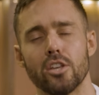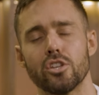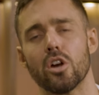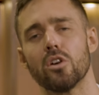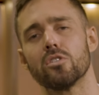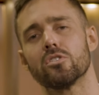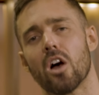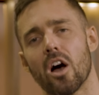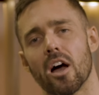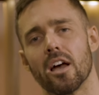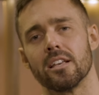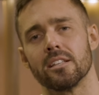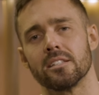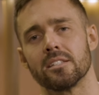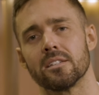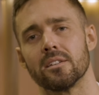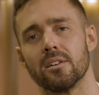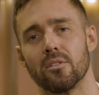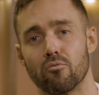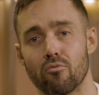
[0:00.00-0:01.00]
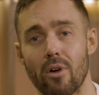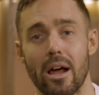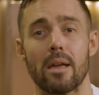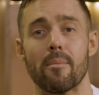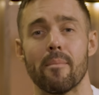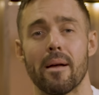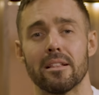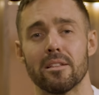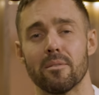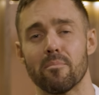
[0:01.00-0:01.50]
chose Heights,
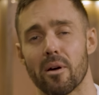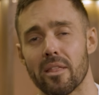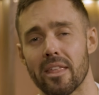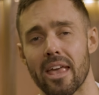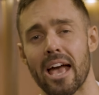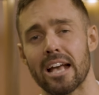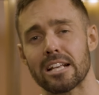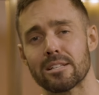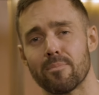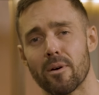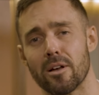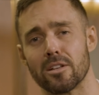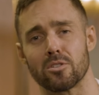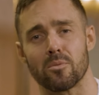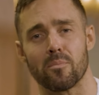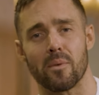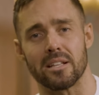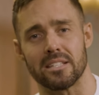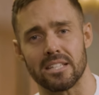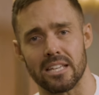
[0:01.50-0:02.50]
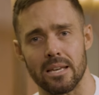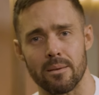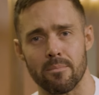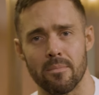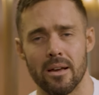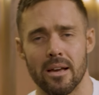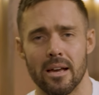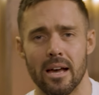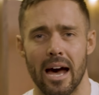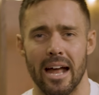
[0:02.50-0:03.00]
recommended by the experts on my team,
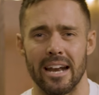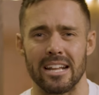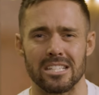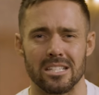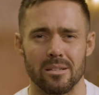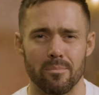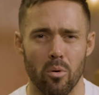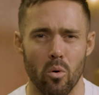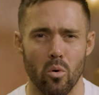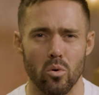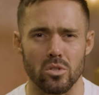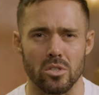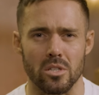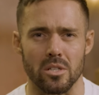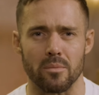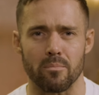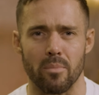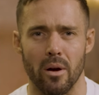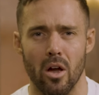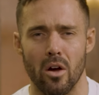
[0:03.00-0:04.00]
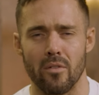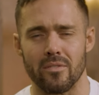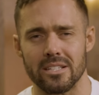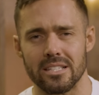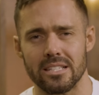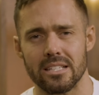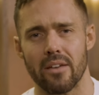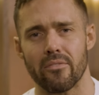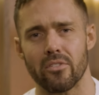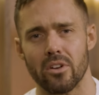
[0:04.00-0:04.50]
and it's supported by over
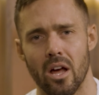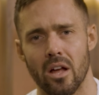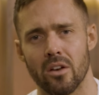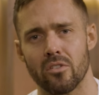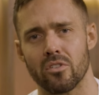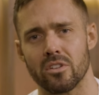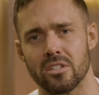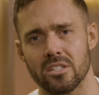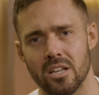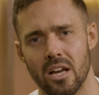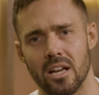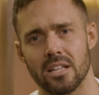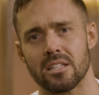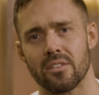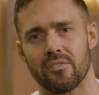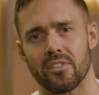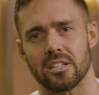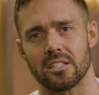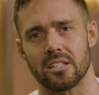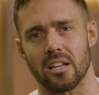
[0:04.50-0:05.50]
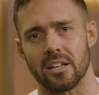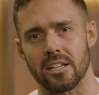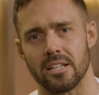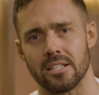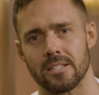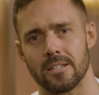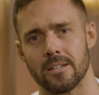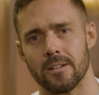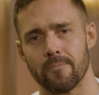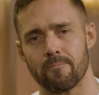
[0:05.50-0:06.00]
700 scientific
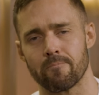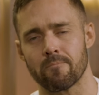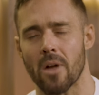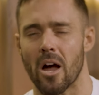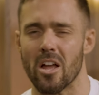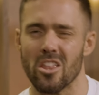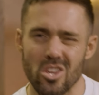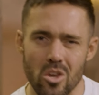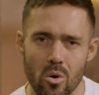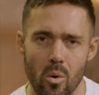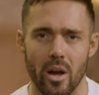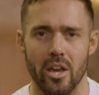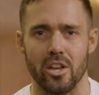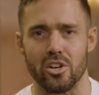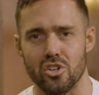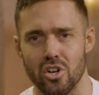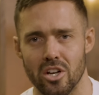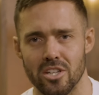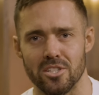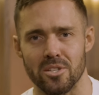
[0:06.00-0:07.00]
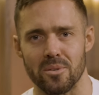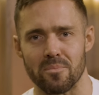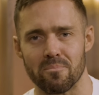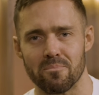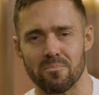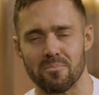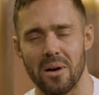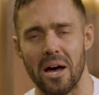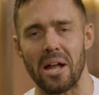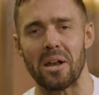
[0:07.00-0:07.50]
studies. I knew I could trust them,
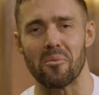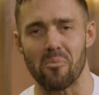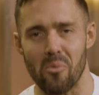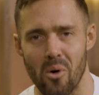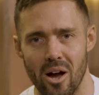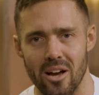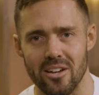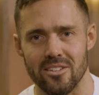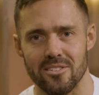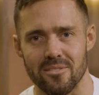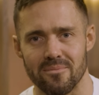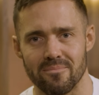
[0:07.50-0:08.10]
and it worked.